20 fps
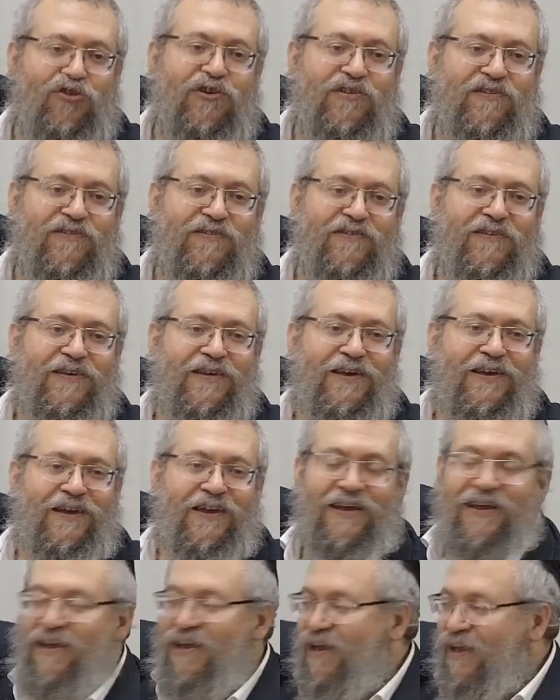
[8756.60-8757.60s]
it's only a
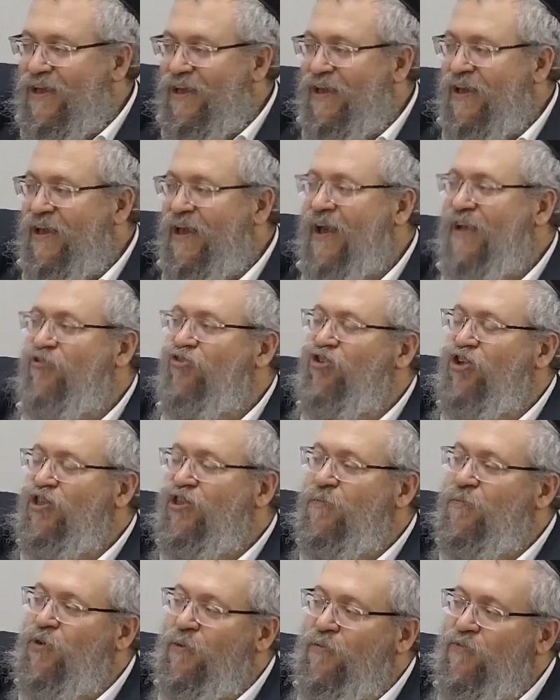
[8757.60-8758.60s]
river, not the
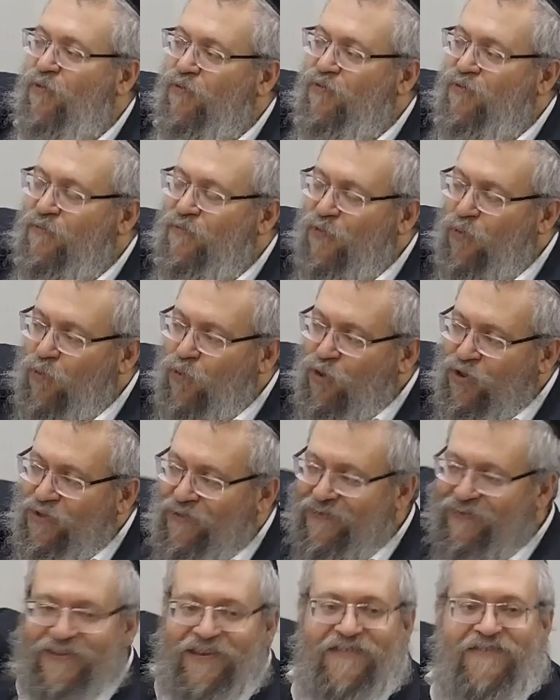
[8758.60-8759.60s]
spring itself,
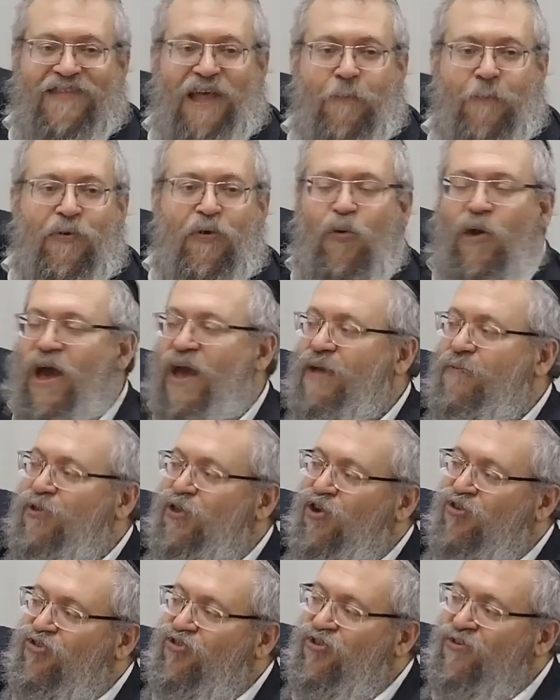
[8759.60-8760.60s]
it
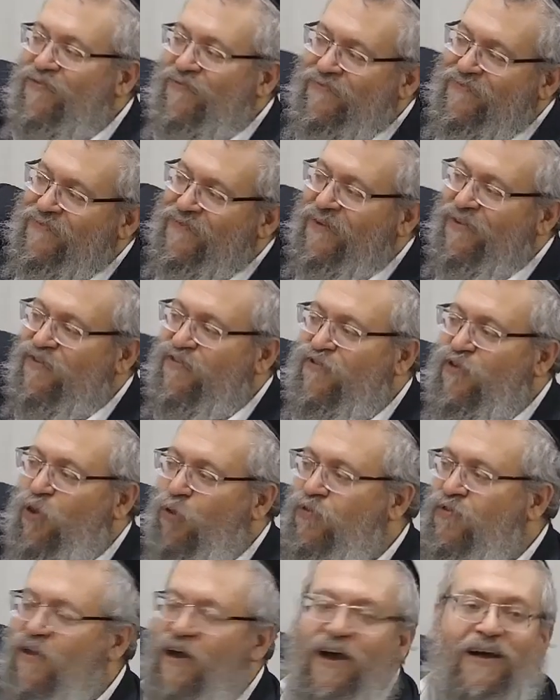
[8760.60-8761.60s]
allows for the river
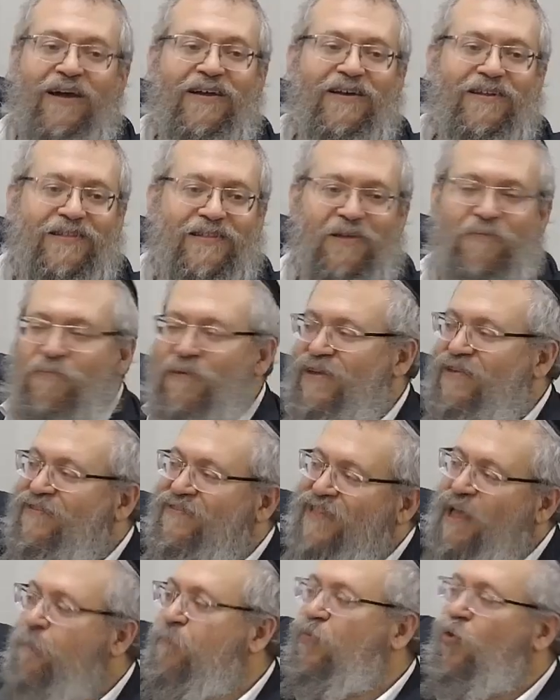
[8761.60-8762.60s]
to dry up in the
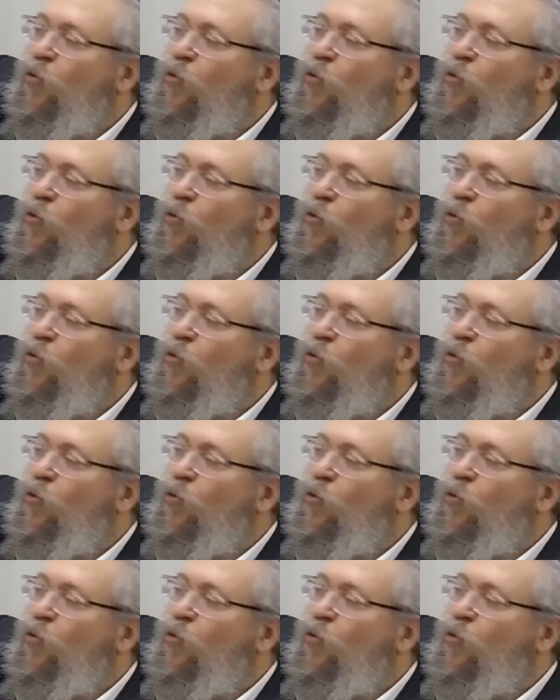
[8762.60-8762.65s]
end, so to